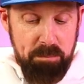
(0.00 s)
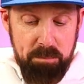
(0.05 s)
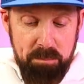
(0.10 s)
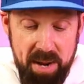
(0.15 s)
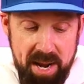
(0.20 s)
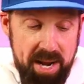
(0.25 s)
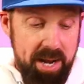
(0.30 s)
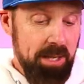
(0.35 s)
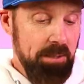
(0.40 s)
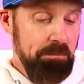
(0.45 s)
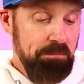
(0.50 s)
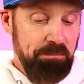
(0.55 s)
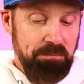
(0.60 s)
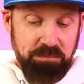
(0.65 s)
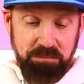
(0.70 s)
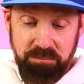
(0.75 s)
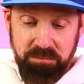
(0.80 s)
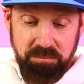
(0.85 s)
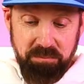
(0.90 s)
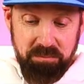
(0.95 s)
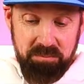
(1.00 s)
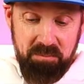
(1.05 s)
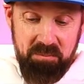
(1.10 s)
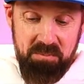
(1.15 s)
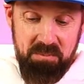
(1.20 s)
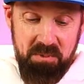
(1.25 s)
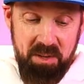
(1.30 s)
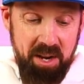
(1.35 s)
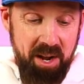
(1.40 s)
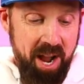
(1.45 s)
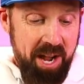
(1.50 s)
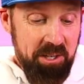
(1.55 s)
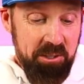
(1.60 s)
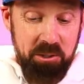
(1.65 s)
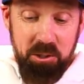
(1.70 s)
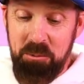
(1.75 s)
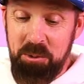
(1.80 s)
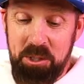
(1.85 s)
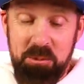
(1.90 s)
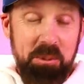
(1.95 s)
Man, I don't
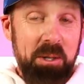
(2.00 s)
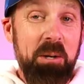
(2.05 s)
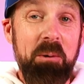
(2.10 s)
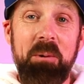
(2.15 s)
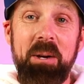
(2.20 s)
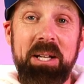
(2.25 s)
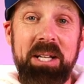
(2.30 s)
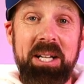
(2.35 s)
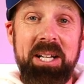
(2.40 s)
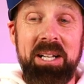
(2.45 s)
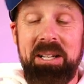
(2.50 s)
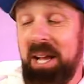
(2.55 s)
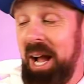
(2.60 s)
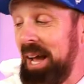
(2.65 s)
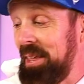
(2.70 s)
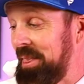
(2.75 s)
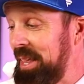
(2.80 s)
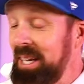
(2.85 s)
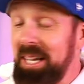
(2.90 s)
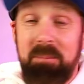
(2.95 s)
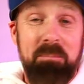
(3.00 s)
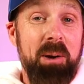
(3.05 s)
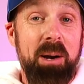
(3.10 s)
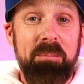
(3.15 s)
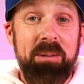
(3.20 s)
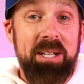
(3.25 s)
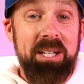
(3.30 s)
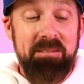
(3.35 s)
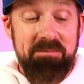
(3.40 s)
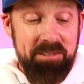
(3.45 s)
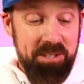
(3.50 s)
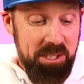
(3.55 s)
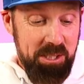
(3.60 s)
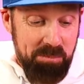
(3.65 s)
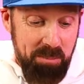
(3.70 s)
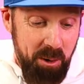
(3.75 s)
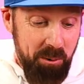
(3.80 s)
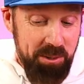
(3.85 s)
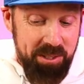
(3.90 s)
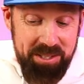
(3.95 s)
know which one I want to eat. I think I'm probably going to finish
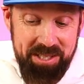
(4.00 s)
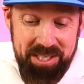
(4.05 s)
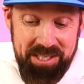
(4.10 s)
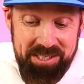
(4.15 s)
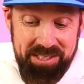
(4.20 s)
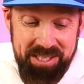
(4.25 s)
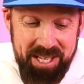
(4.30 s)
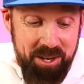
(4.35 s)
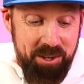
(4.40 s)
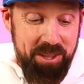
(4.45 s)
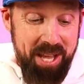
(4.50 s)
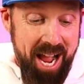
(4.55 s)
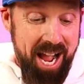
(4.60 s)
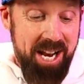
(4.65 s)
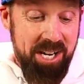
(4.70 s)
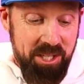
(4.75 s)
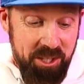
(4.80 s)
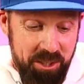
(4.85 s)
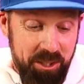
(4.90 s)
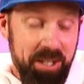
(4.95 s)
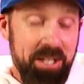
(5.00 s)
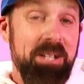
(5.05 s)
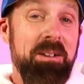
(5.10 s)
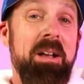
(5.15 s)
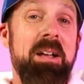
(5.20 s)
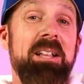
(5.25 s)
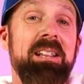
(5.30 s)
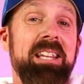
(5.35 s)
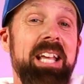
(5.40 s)
both of these. They are that good.